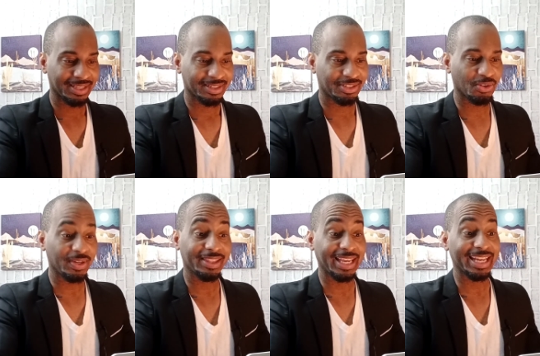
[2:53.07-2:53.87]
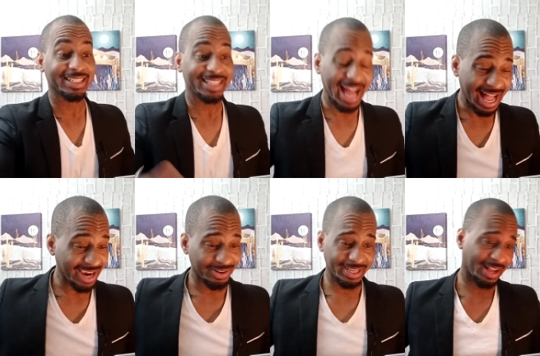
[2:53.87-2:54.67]
During the
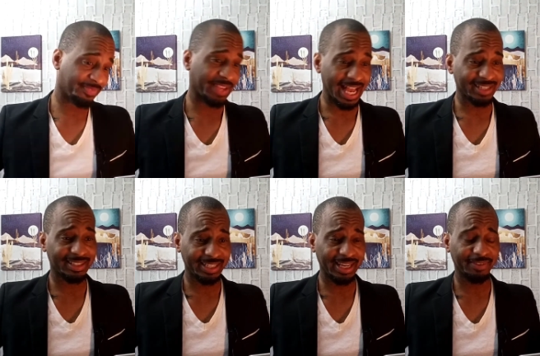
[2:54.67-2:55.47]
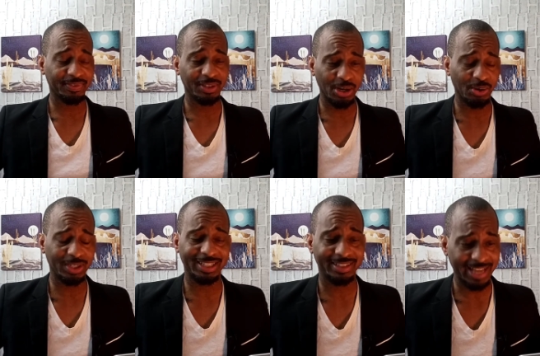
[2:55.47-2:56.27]
entirety of the SDF
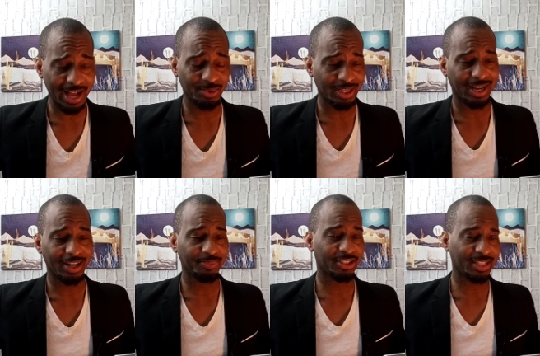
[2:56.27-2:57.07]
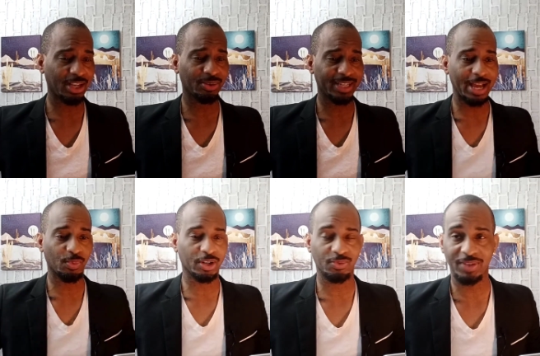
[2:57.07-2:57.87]
node downtime, the Stellar
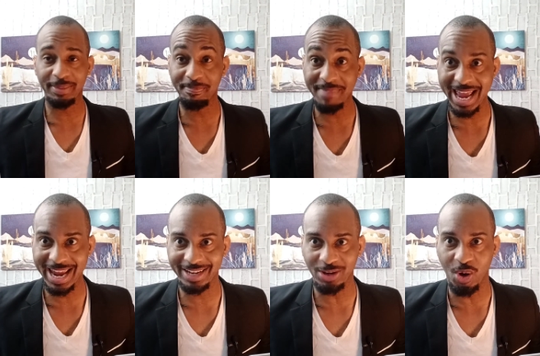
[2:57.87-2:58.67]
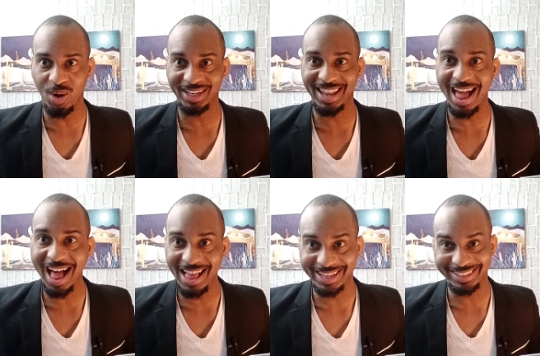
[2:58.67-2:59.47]
network remained
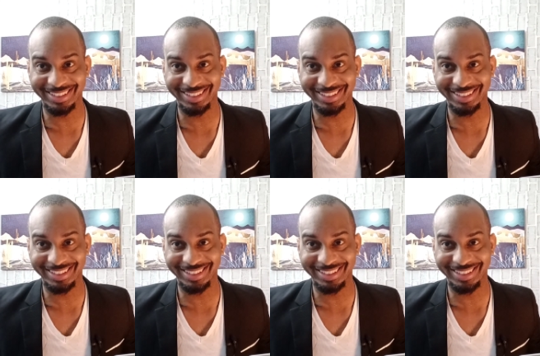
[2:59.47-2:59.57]
online.